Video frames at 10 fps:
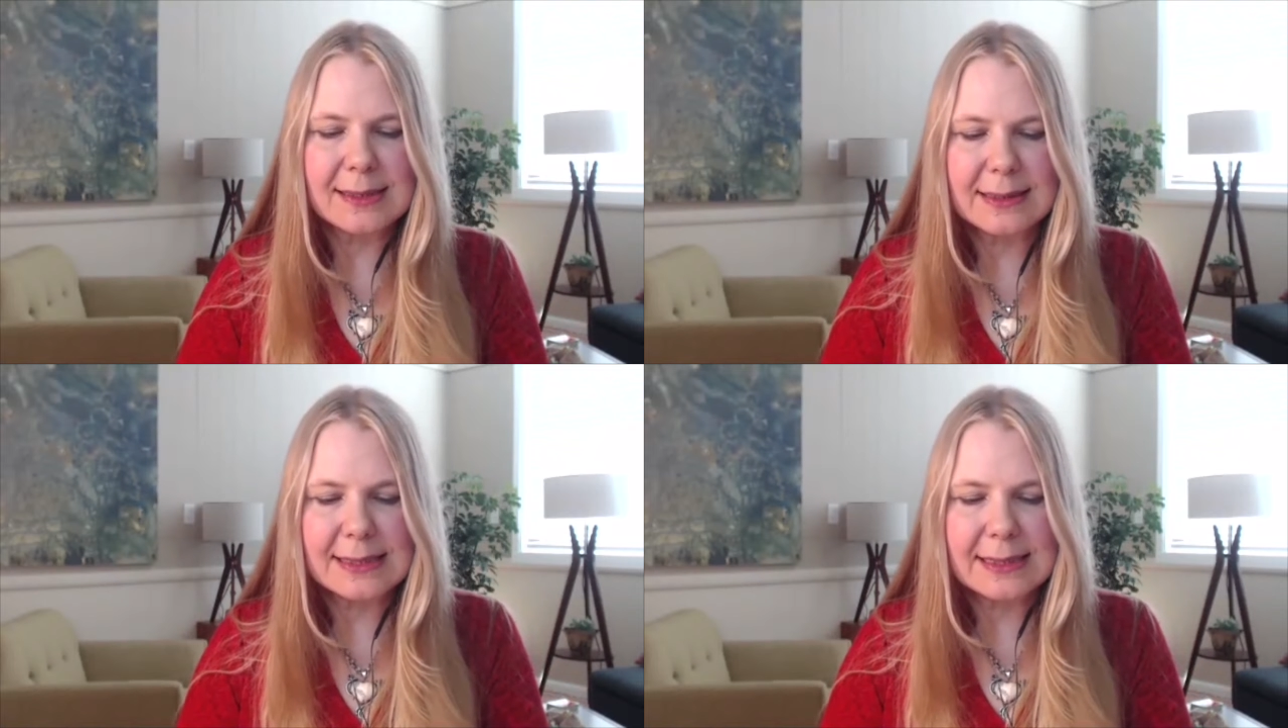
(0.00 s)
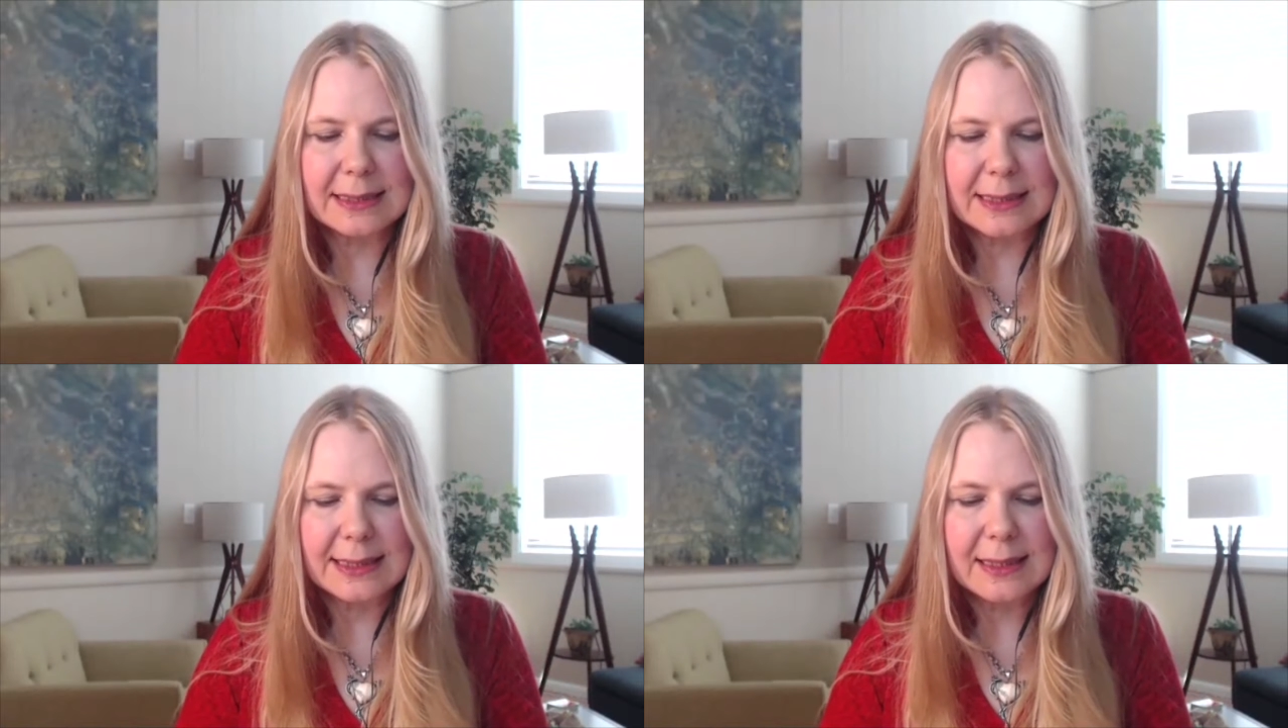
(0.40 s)
on the
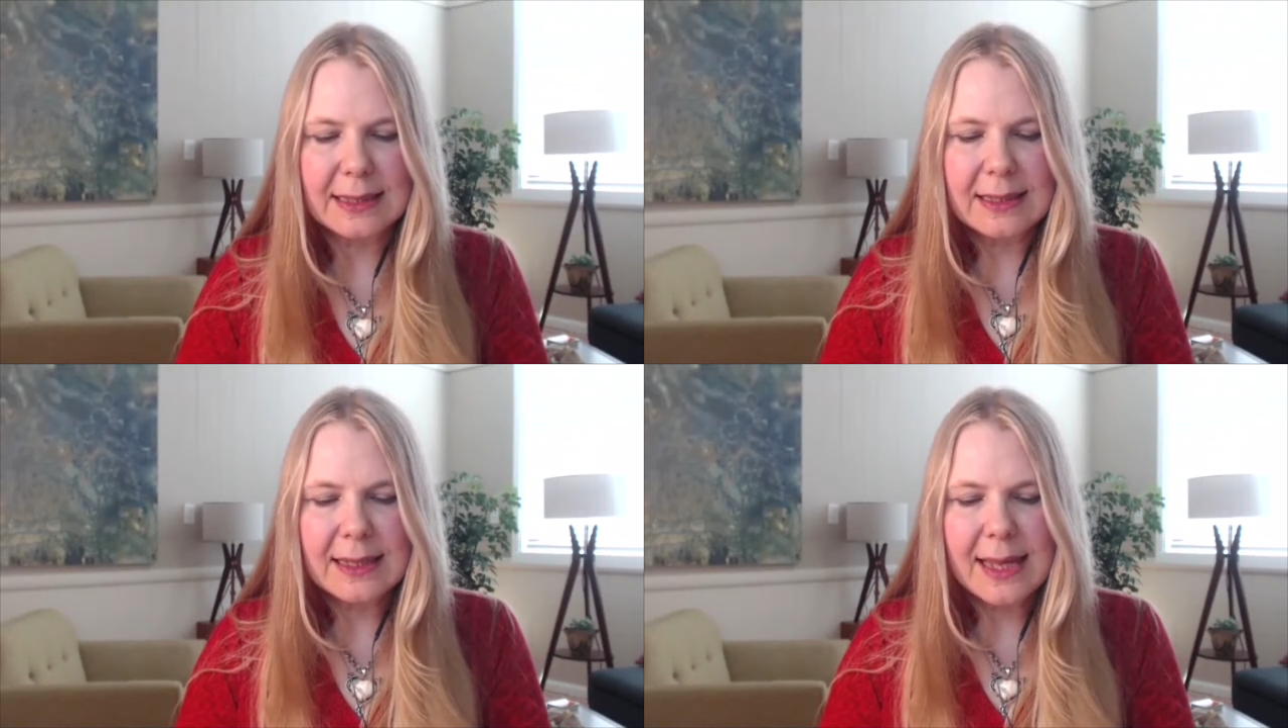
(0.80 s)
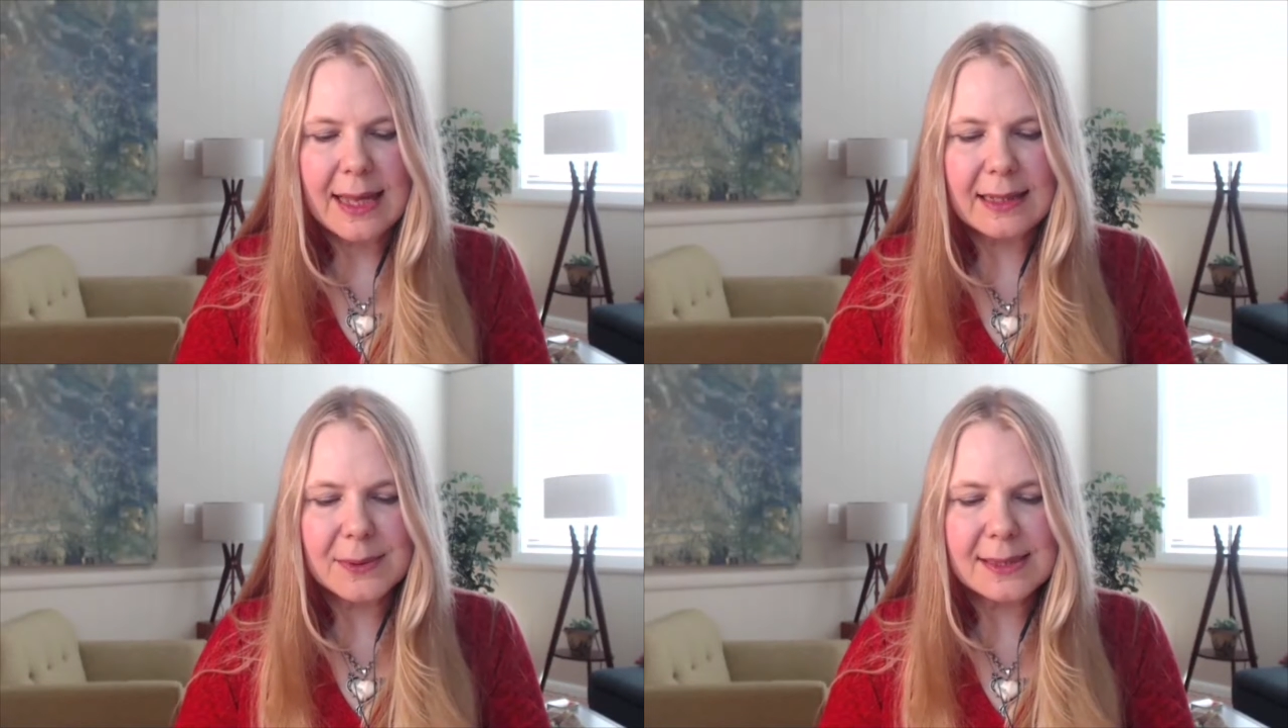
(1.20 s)
side.
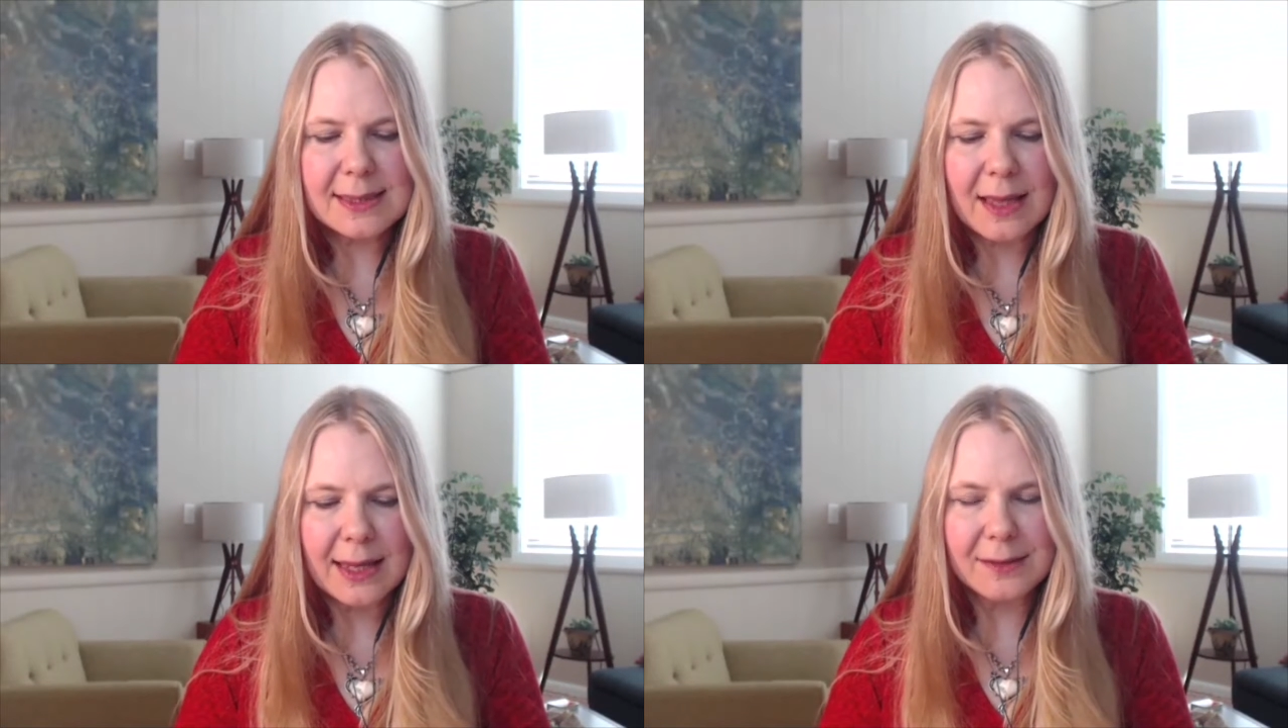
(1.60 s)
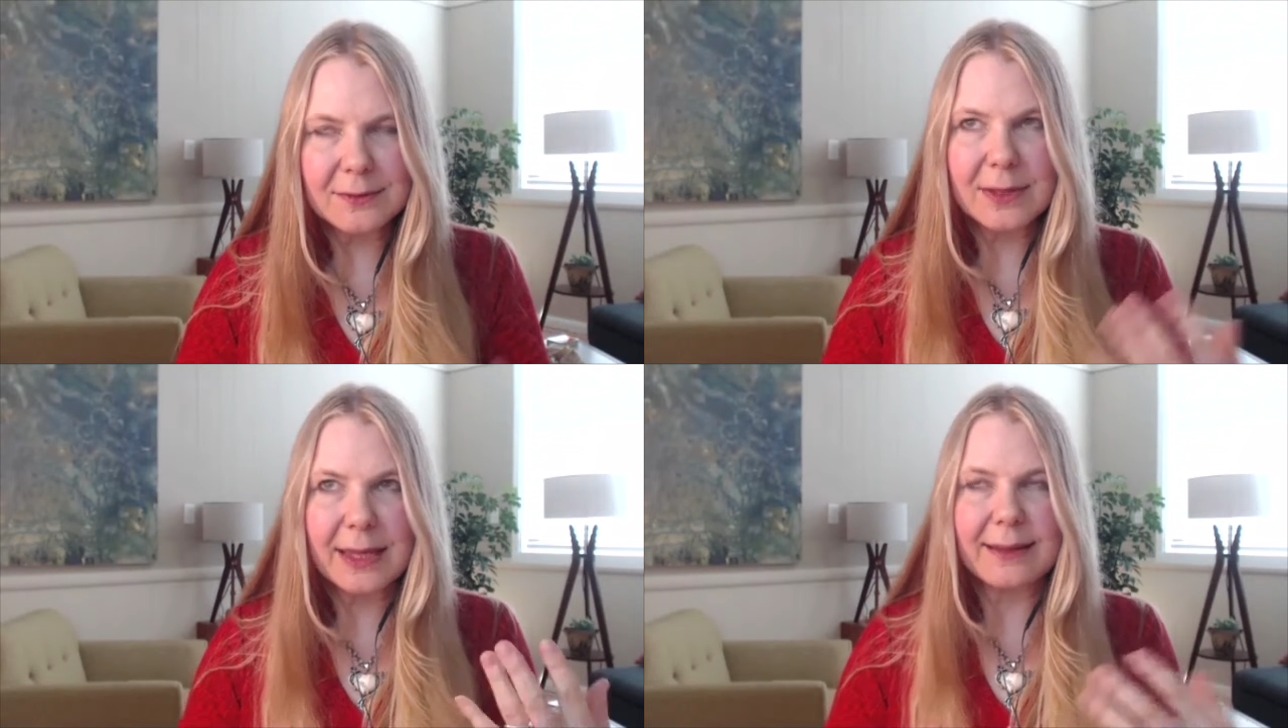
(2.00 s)
And it was kind
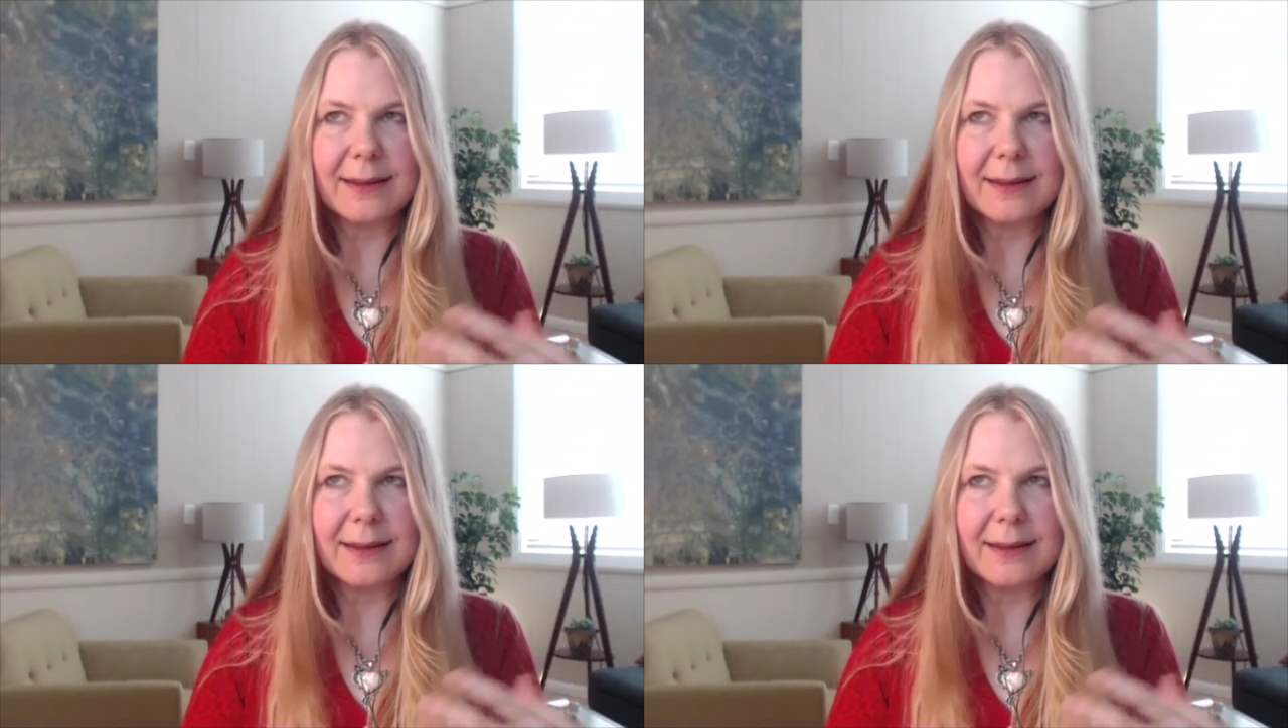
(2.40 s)
of like,